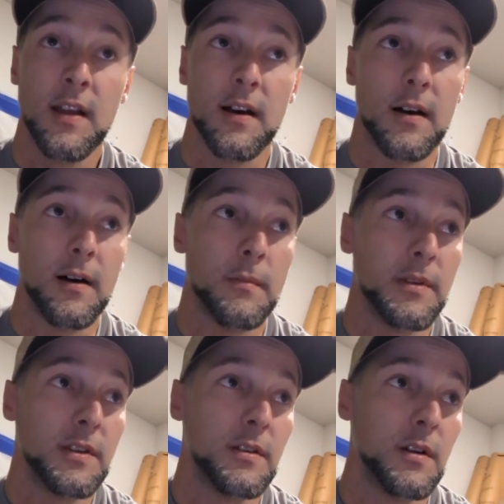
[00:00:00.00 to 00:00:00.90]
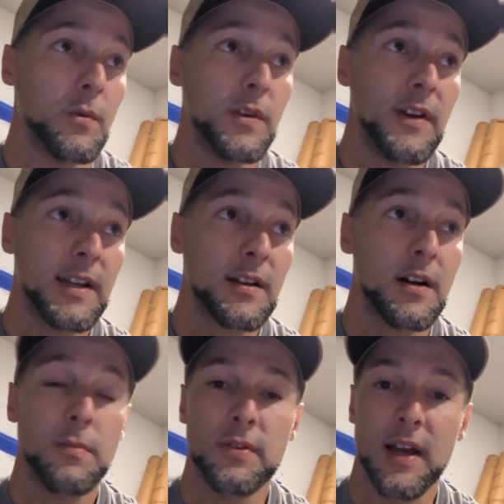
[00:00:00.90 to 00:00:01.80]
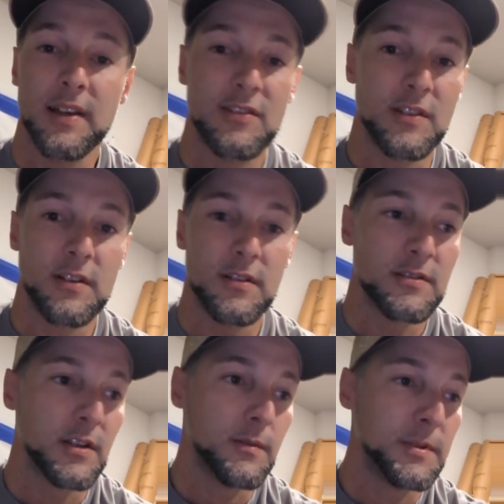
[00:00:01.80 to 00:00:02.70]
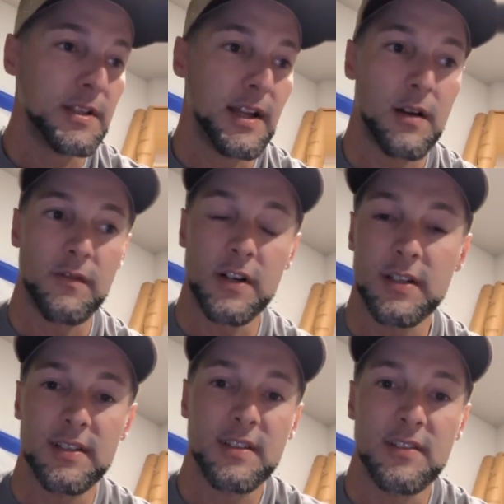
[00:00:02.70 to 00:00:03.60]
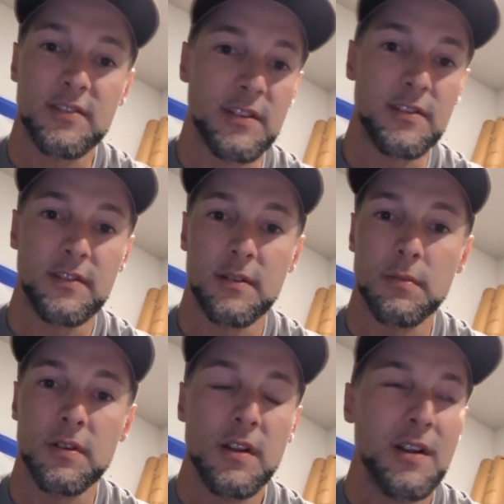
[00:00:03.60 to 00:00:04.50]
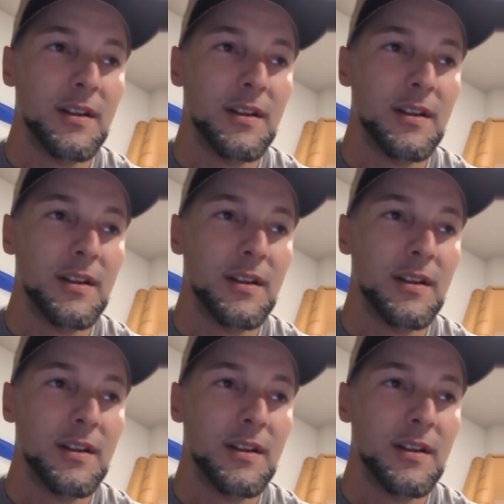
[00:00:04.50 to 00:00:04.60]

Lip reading: We've had a couple nice years, up and down, very inconsistent, but